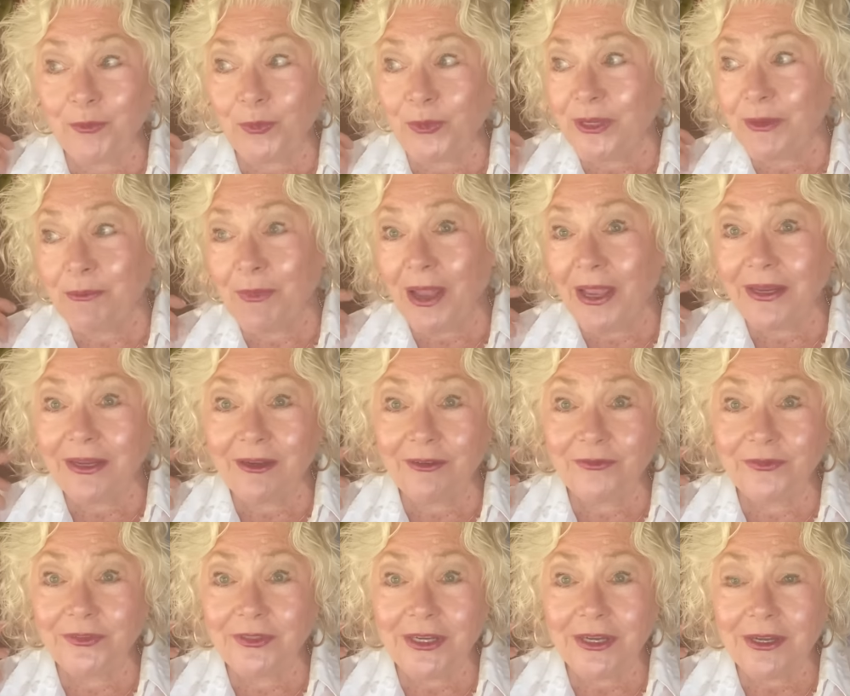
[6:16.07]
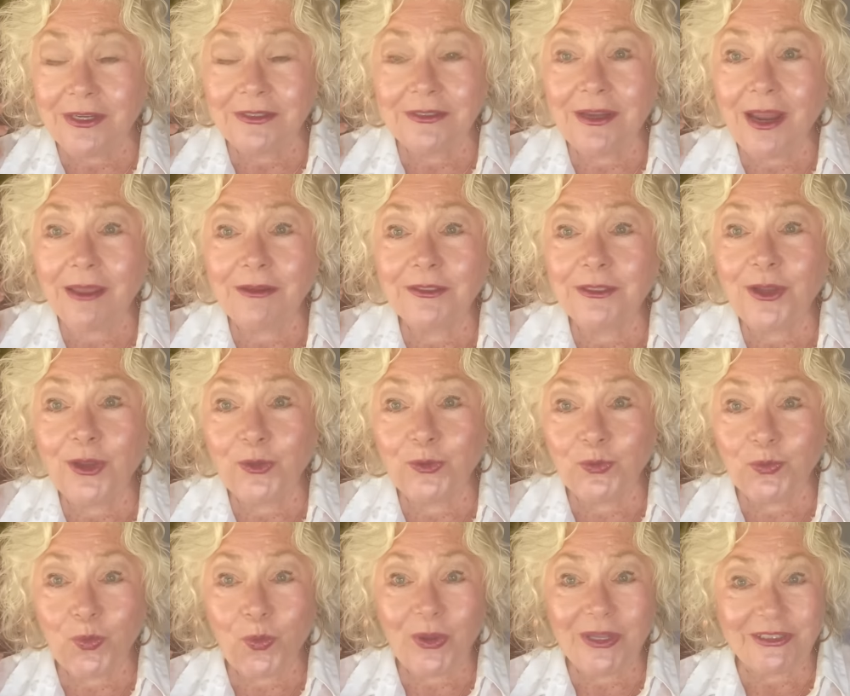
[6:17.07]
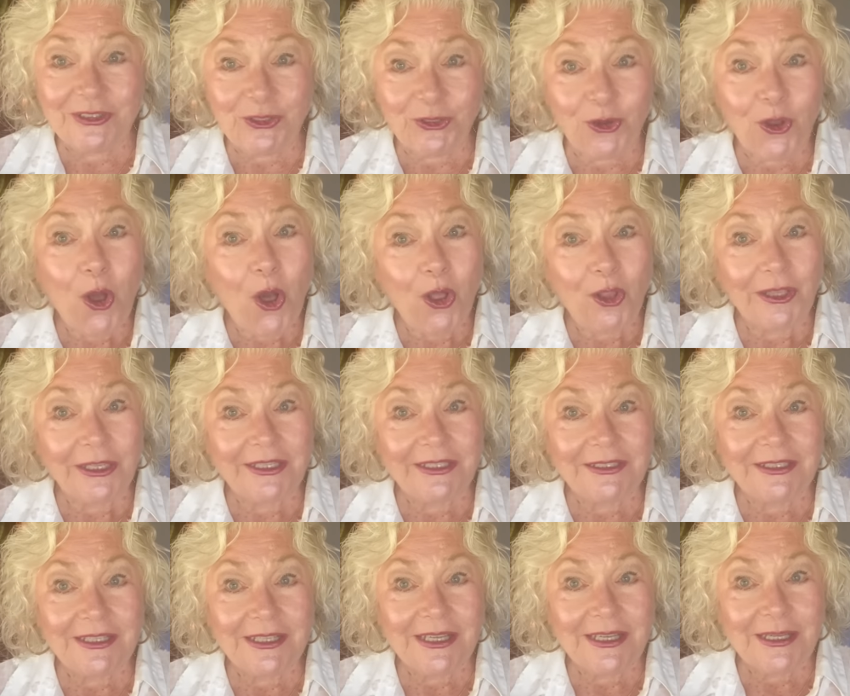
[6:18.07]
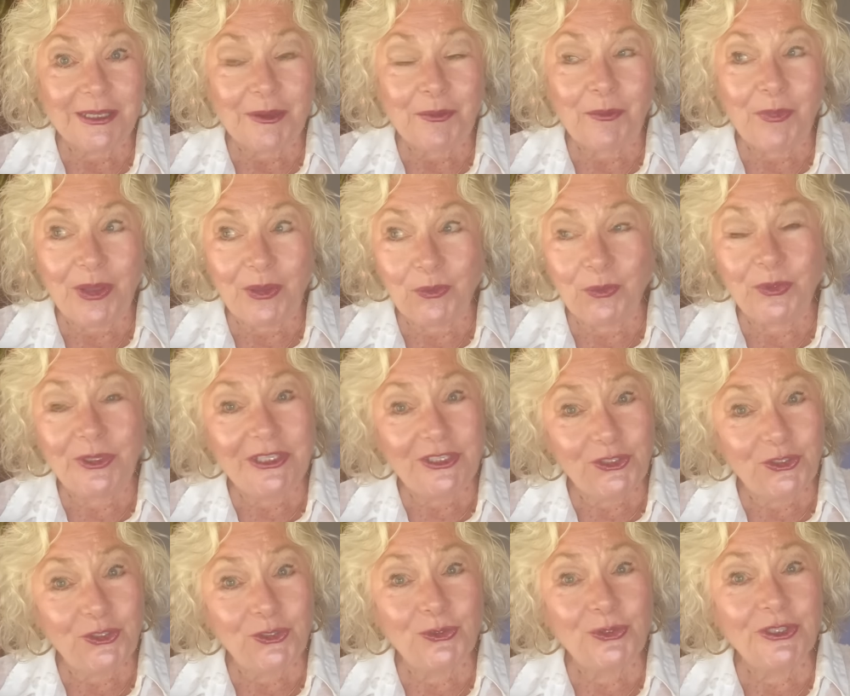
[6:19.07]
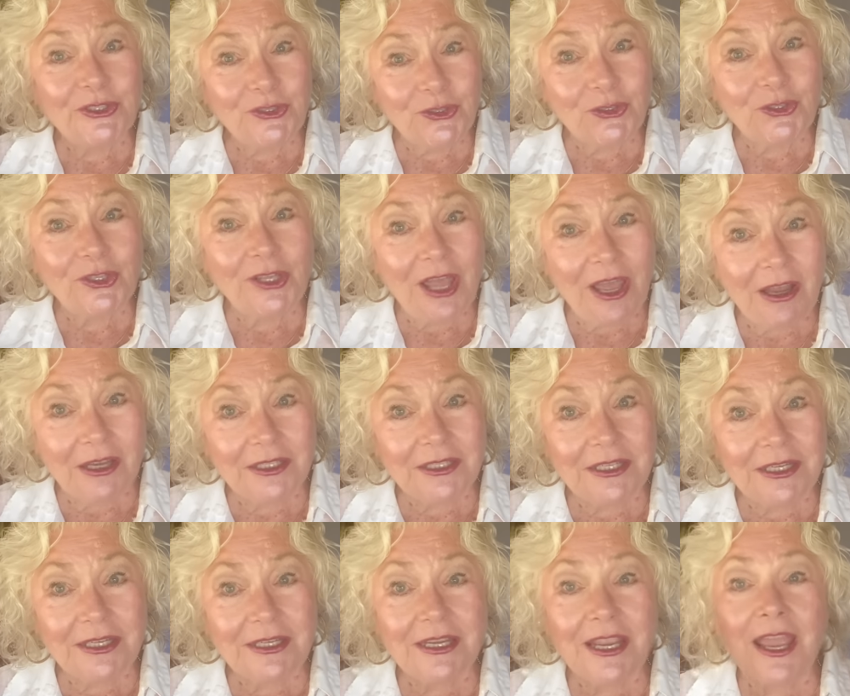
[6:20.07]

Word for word: We might have not known what to call it, but we sure slugged.